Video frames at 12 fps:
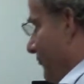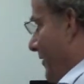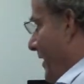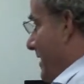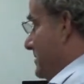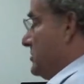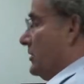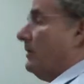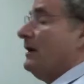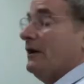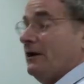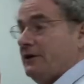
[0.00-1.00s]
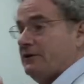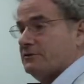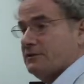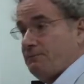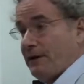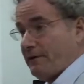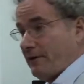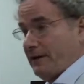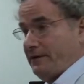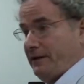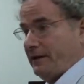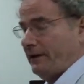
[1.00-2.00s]
for that. So here's a better
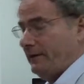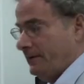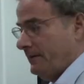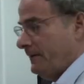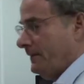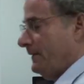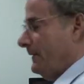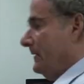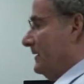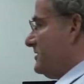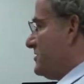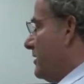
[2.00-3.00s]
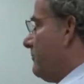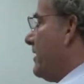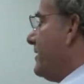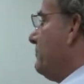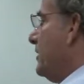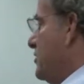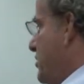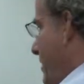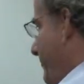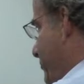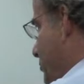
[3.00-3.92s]
idea. Instead of writing me a check for